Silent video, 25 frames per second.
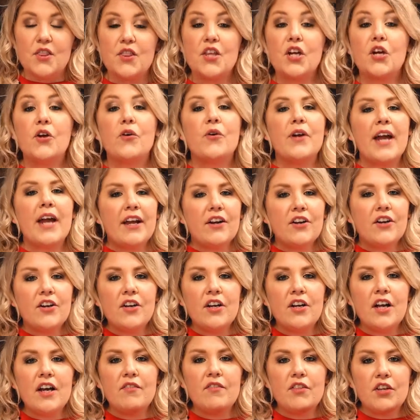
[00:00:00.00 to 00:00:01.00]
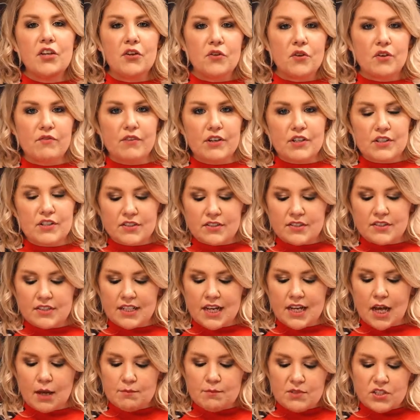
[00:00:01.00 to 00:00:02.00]
The creator of the universe
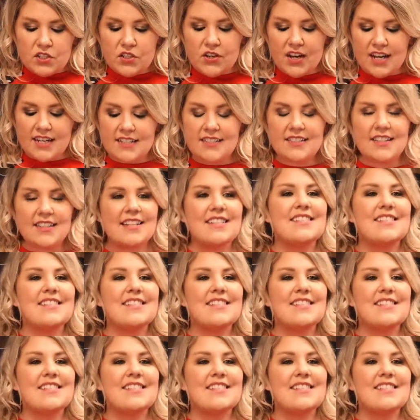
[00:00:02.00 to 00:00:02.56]
comes to us